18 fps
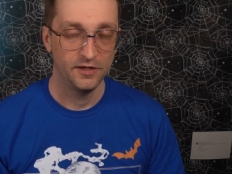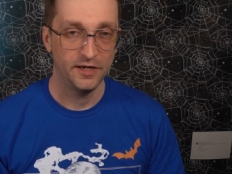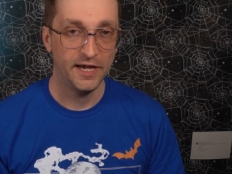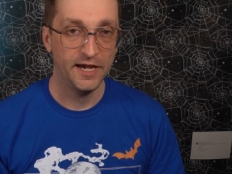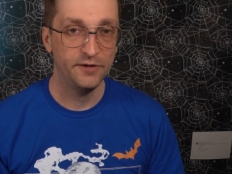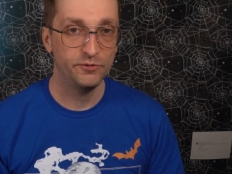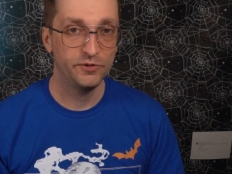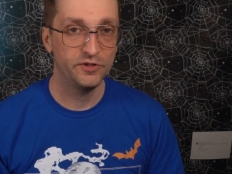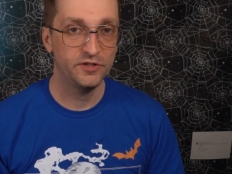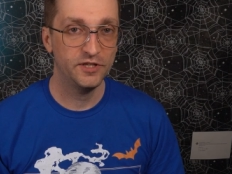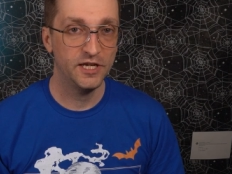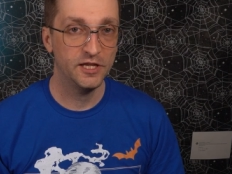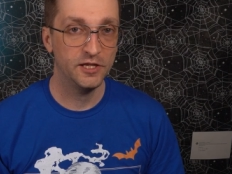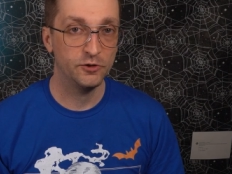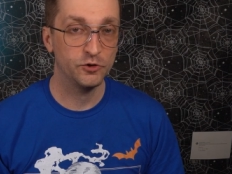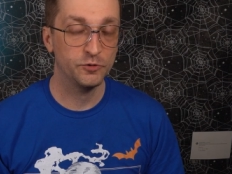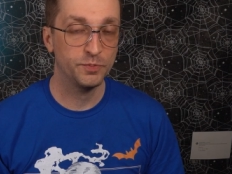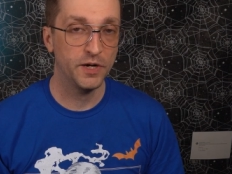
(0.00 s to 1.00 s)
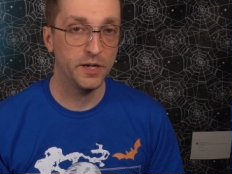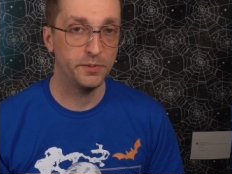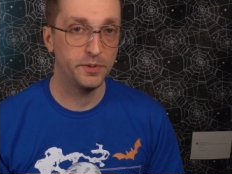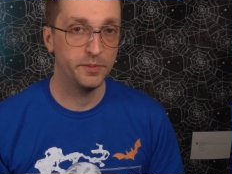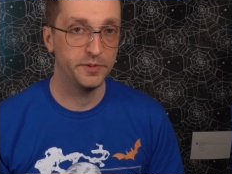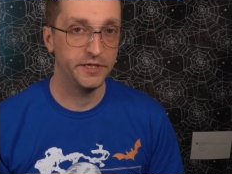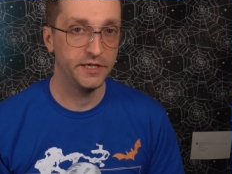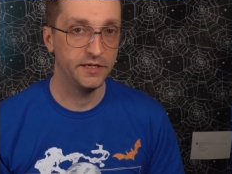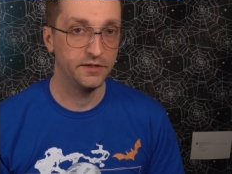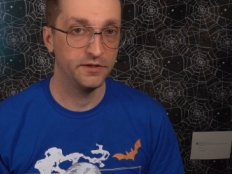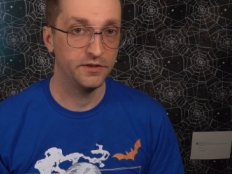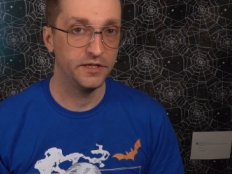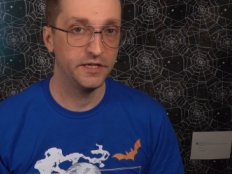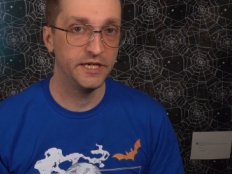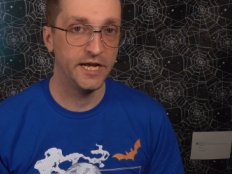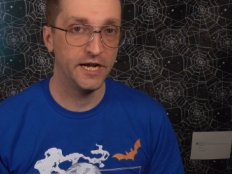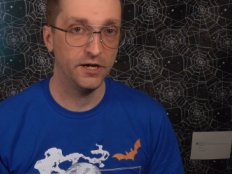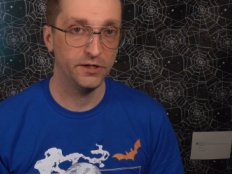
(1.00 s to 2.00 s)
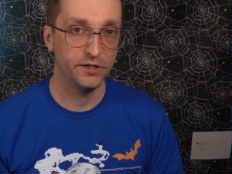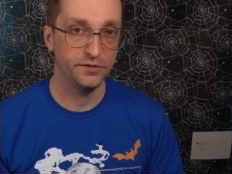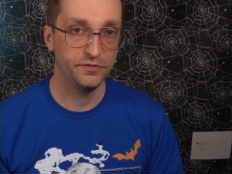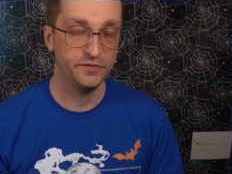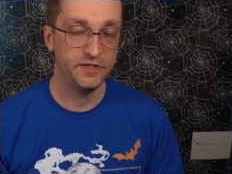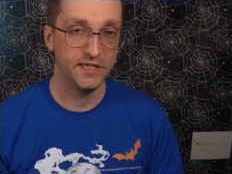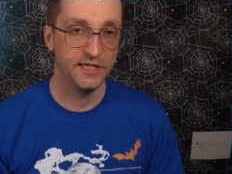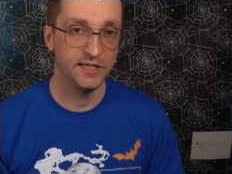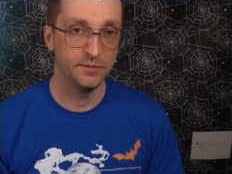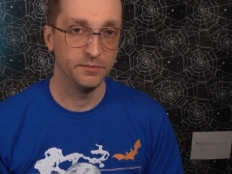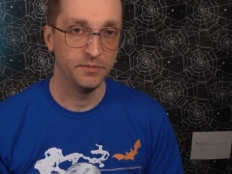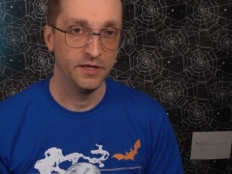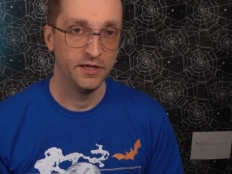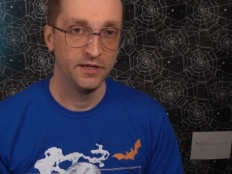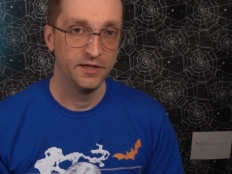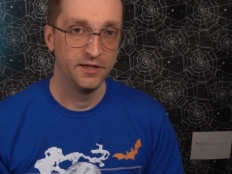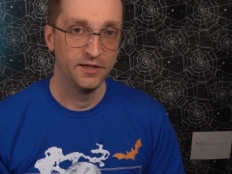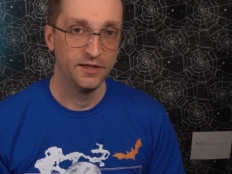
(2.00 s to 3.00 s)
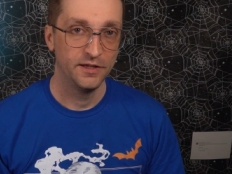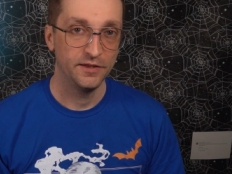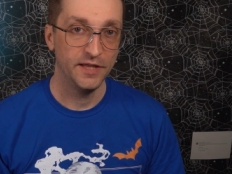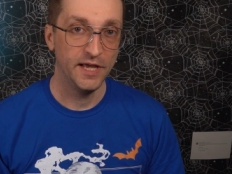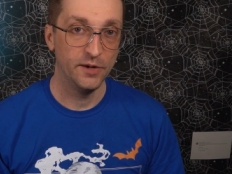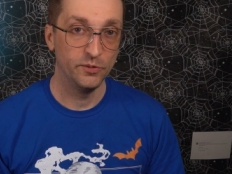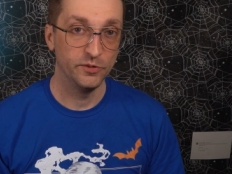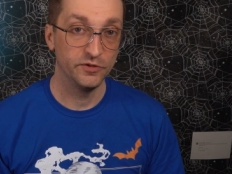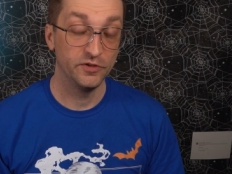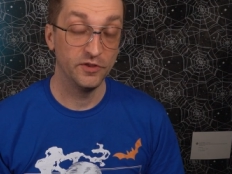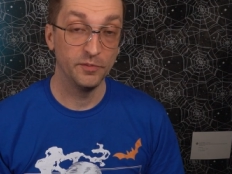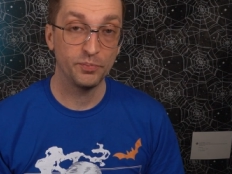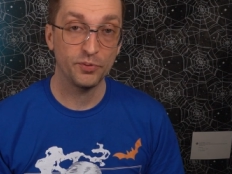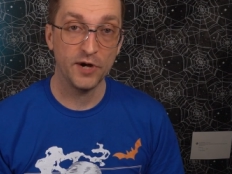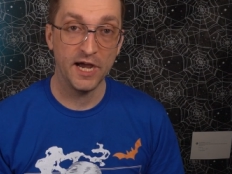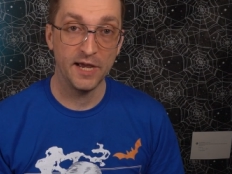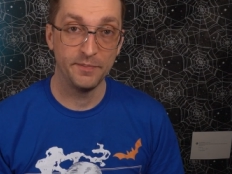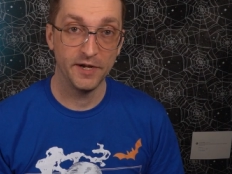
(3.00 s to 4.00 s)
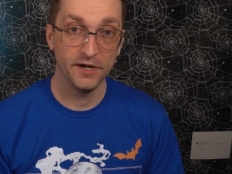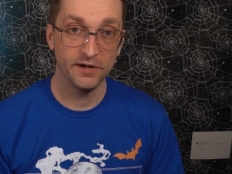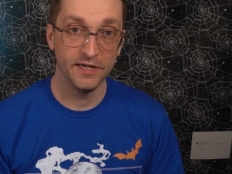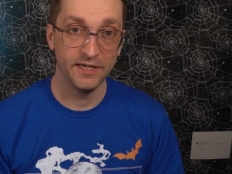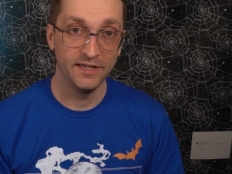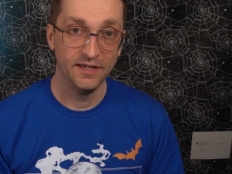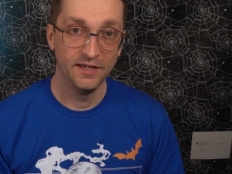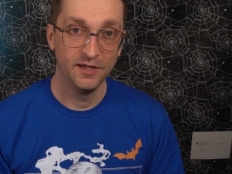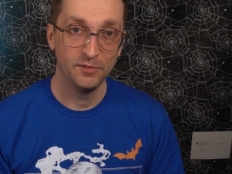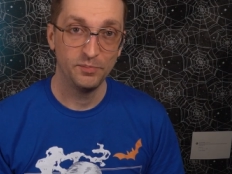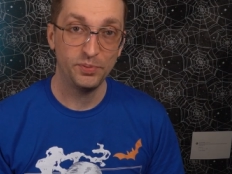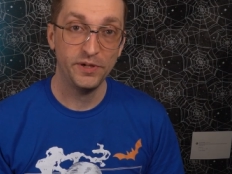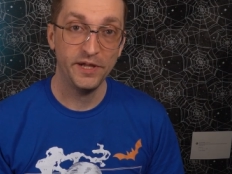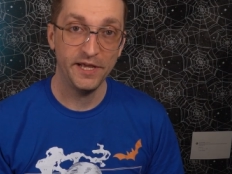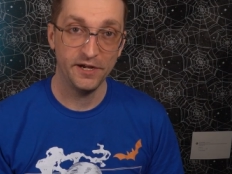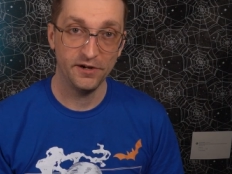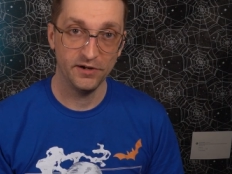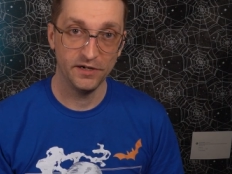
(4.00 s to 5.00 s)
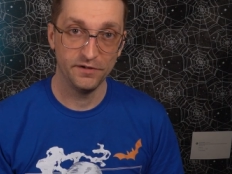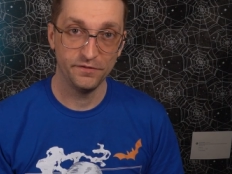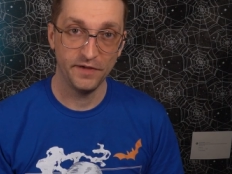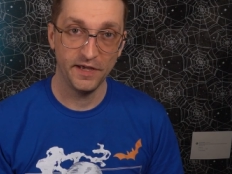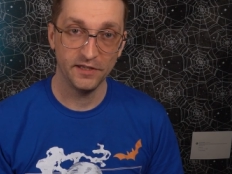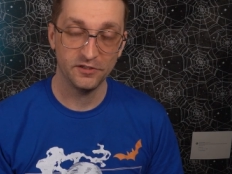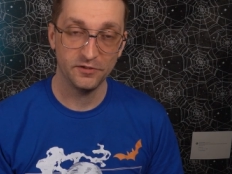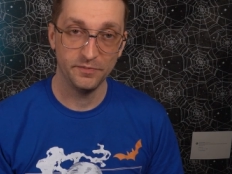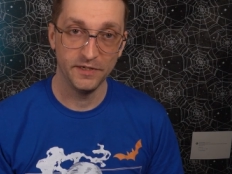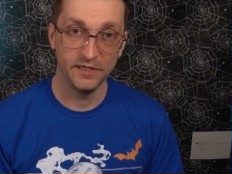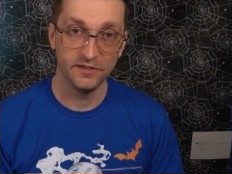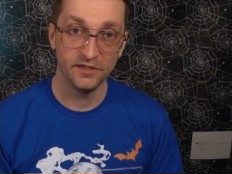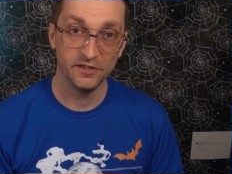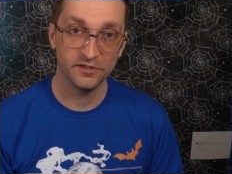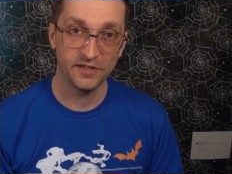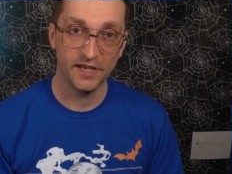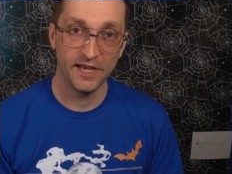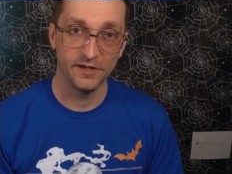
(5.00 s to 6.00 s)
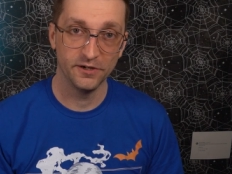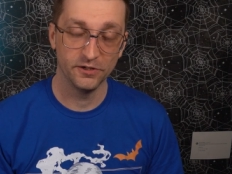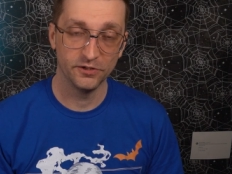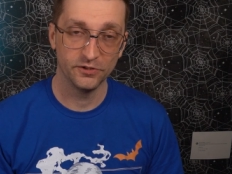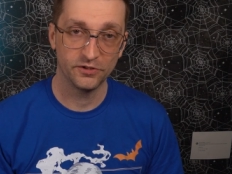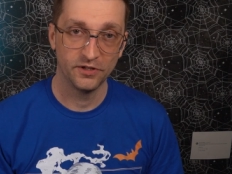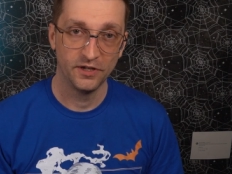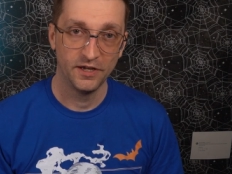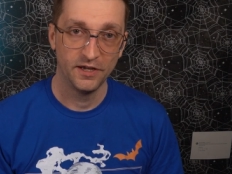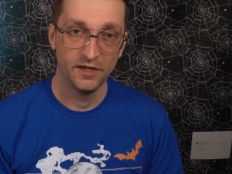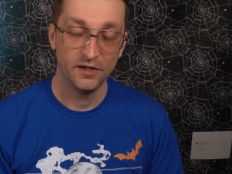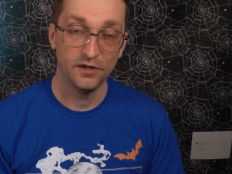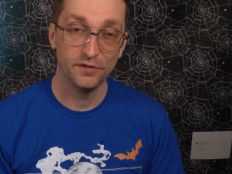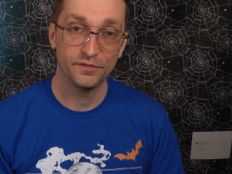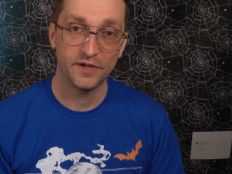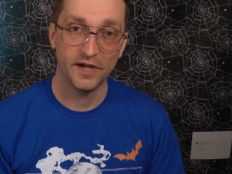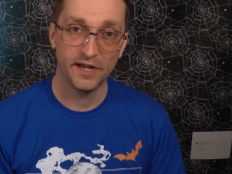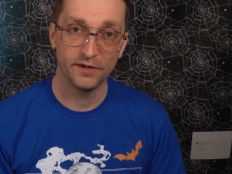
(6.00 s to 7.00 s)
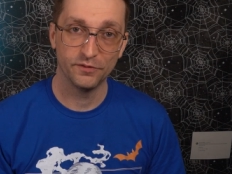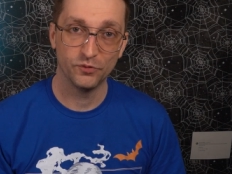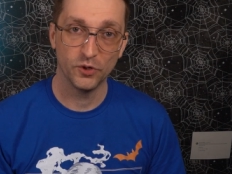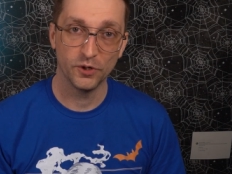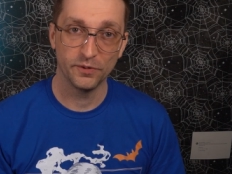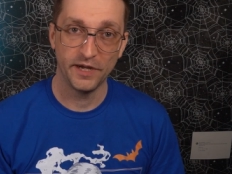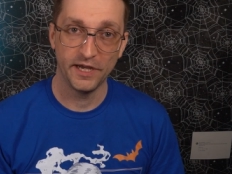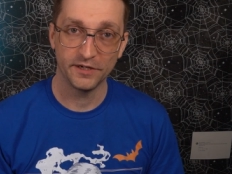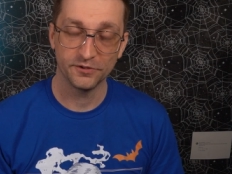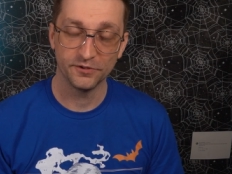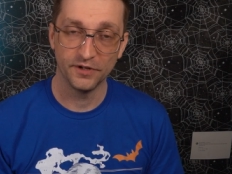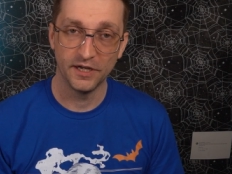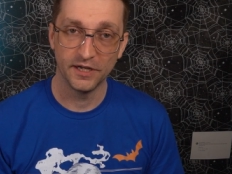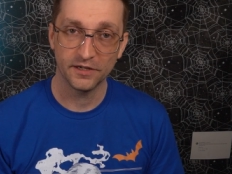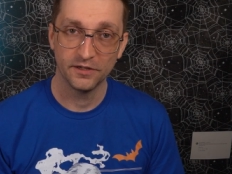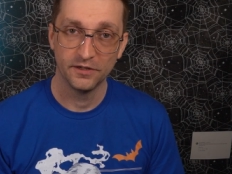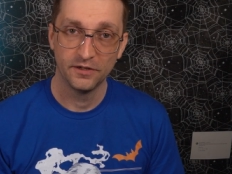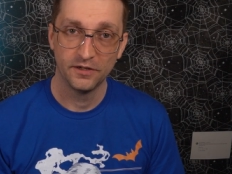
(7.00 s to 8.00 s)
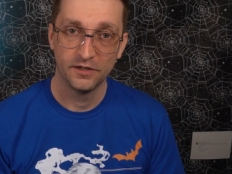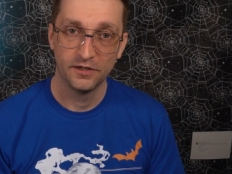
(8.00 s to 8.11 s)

I would say that was probably the narrative team that was the primary player investment designers of God of War Ragnarok.